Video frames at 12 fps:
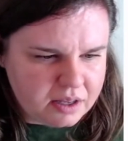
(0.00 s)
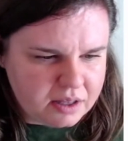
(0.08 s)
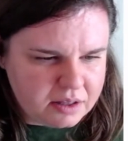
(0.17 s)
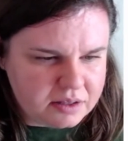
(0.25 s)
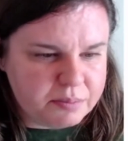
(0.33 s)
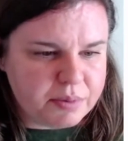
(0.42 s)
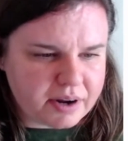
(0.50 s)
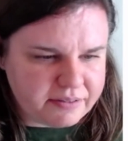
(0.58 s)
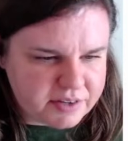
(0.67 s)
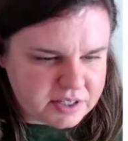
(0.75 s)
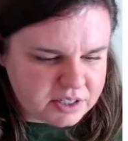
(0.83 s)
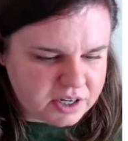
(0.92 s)
And the
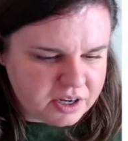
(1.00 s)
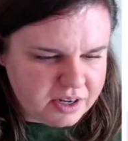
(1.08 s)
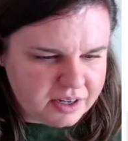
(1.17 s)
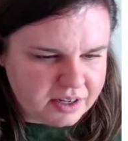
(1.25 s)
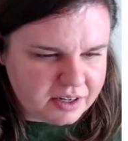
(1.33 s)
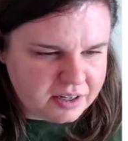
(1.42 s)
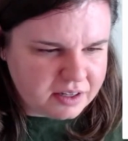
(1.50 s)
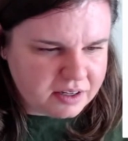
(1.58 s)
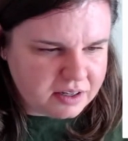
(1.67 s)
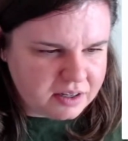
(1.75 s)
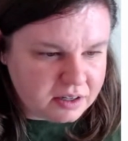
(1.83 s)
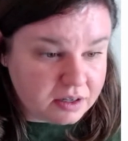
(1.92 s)
breakfast nook.
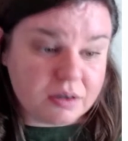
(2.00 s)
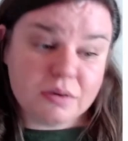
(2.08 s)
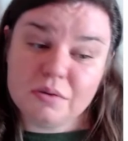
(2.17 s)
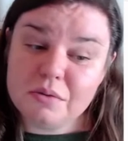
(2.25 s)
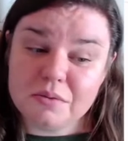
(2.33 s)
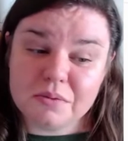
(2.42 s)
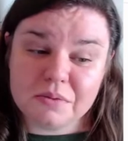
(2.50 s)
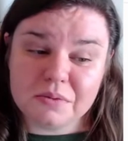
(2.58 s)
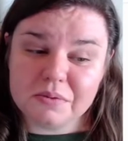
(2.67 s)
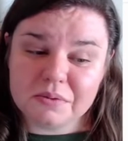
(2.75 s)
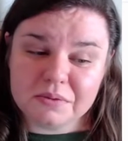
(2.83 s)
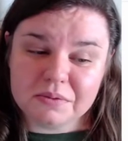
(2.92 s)

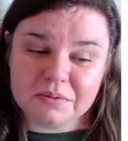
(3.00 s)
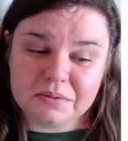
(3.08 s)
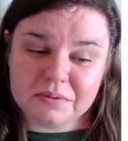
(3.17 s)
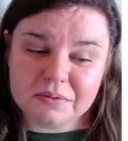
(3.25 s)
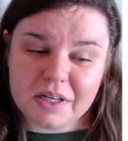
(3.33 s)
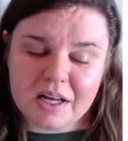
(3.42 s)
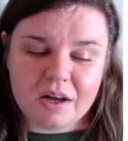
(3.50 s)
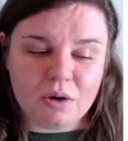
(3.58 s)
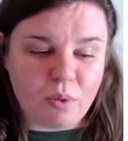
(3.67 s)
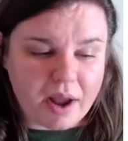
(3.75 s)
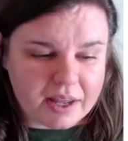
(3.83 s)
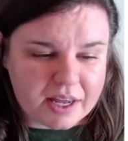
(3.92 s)
Ooh.
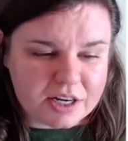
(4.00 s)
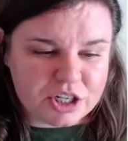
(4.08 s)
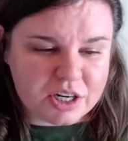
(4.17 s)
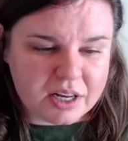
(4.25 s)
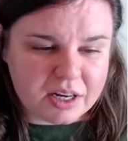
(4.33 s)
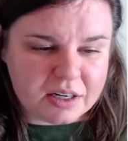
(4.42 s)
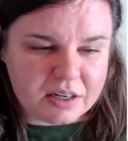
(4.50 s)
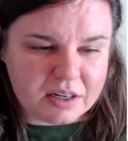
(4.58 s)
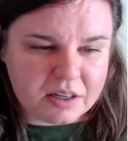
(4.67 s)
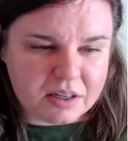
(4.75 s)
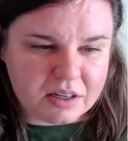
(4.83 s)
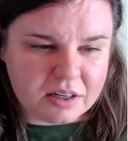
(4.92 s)
White kitchen.
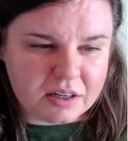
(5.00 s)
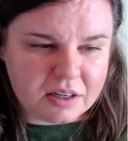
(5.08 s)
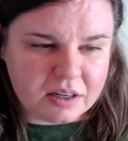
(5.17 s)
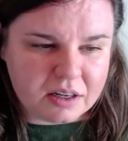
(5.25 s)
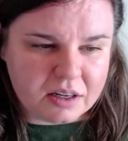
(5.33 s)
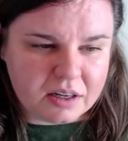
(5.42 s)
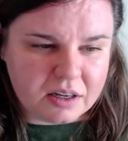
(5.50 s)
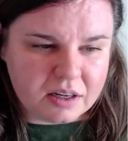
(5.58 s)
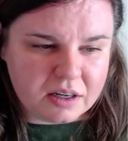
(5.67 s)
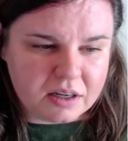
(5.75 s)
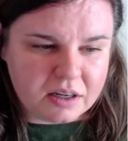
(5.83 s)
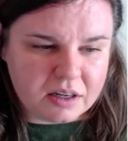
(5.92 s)

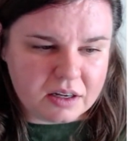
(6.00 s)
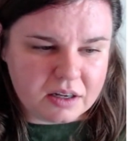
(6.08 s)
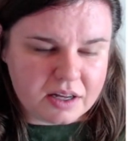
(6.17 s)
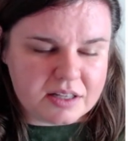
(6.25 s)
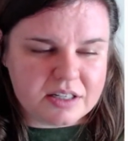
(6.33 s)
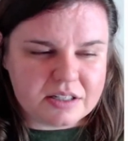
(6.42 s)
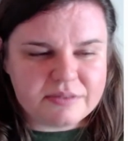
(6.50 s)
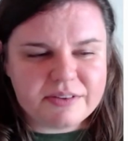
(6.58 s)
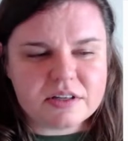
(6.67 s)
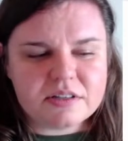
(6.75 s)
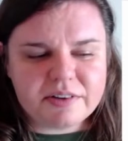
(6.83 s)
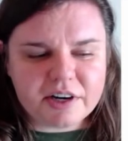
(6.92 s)
It just
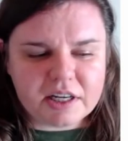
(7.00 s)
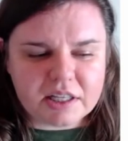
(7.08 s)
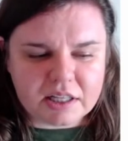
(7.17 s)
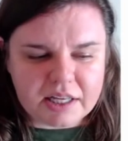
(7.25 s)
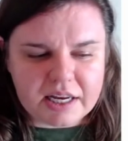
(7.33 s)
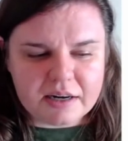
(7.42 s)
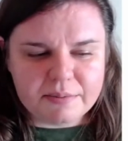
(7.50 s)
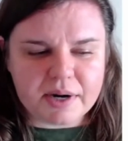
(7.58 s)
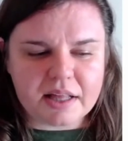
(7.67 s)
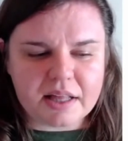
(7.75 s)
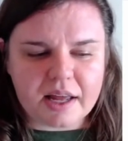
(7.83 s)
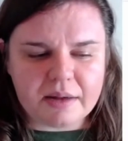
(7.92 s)
feels very clean,
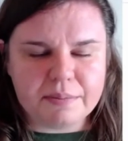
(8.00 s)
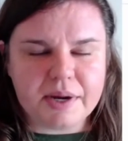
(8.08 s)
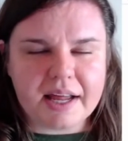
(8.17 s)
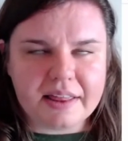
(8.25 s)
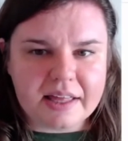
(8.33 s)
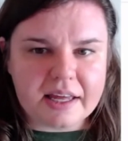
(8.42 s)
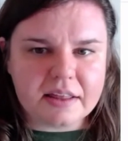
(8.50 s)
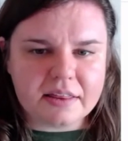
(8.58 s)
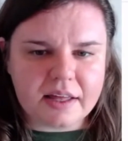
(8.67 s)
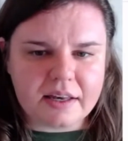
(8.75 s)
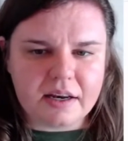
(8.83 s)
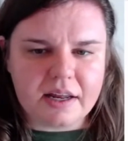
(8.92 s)
but I think
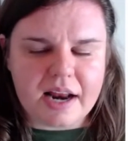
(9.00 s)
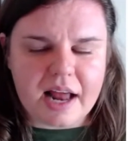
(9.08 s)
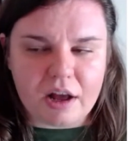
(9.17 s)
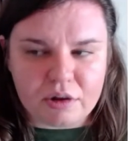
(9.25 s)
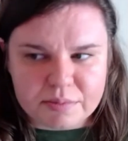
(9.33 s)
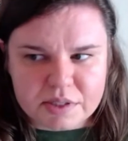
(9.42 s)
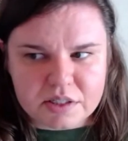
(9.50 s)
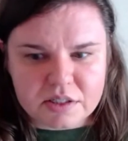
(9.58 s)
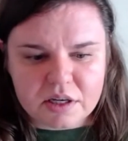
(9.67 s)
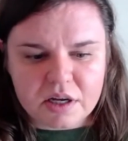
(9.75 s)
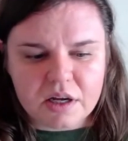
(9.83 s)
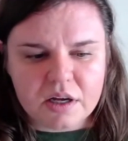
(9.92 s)
that it helps
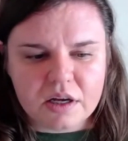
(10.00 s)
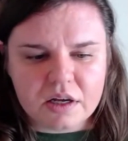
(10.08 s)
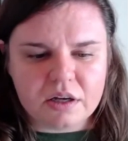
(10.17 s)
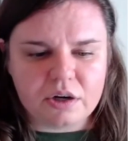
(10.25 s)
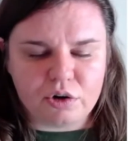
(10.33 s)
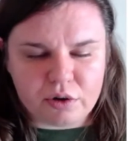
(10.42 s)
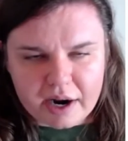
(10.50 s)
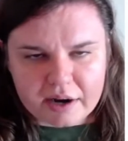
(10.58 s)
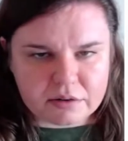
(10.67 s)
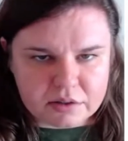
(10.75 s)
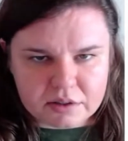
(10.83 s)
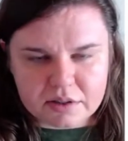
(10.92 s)

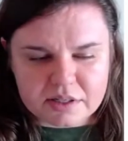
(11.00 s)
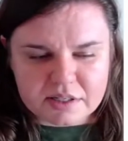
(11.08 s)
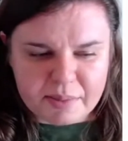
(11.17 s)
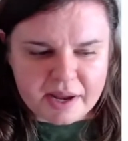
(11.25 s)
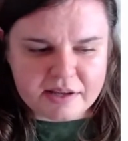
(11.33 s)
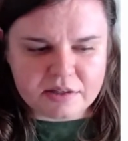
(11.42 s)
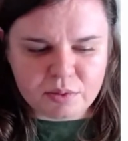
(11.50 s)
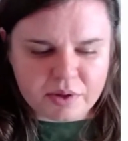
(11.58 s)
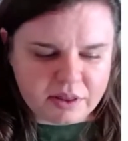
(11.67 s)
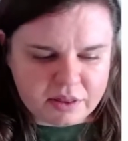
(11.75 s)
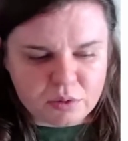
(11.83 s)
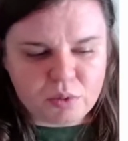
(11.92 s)
ground the space
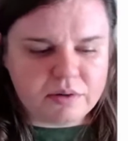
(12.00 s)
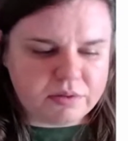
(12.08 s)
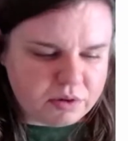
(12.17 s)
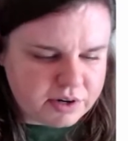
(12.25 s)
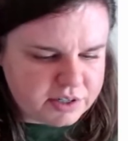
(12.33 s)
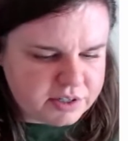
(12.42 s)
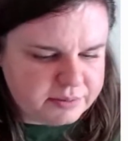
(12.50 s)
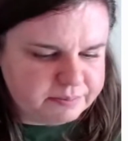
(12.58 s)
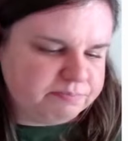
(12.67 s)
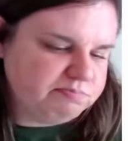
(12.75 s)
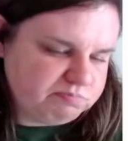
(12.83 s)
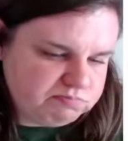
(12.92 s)
with the wood floors.
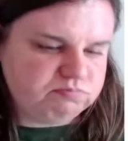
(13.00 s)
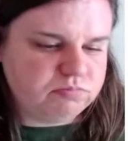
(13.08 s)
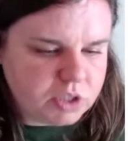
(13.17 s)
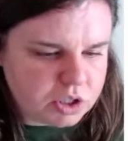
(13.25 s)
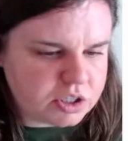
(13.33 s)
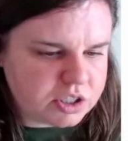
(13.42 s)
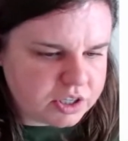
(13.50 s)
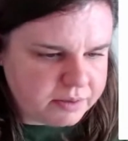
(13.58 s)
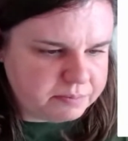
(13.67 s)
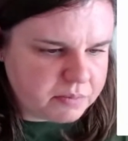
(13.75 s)
It looks good.